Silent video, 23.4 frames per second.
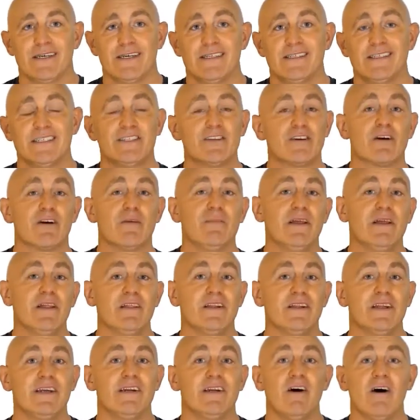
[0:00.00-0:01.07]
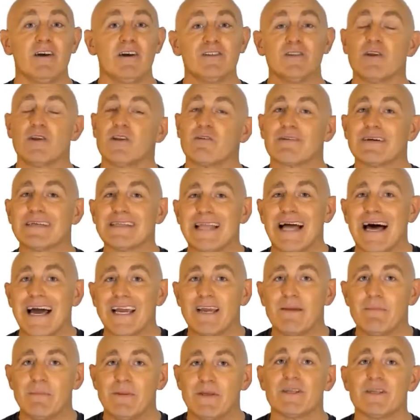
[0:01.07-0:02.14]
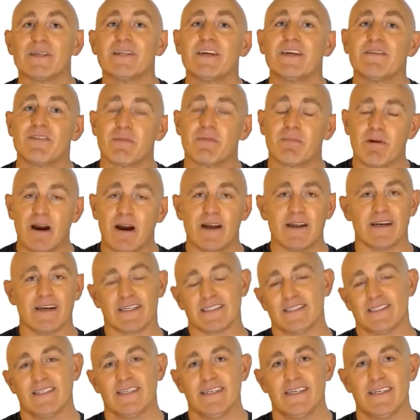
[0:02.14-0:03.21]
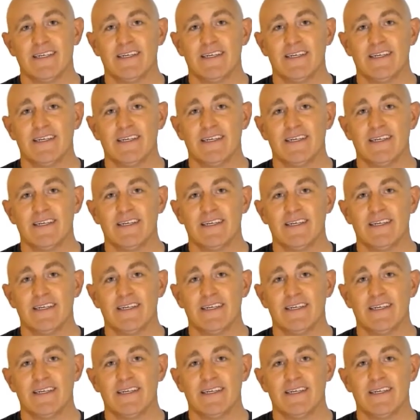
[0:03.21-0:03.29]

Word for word: the durability, and also the reliability of the products.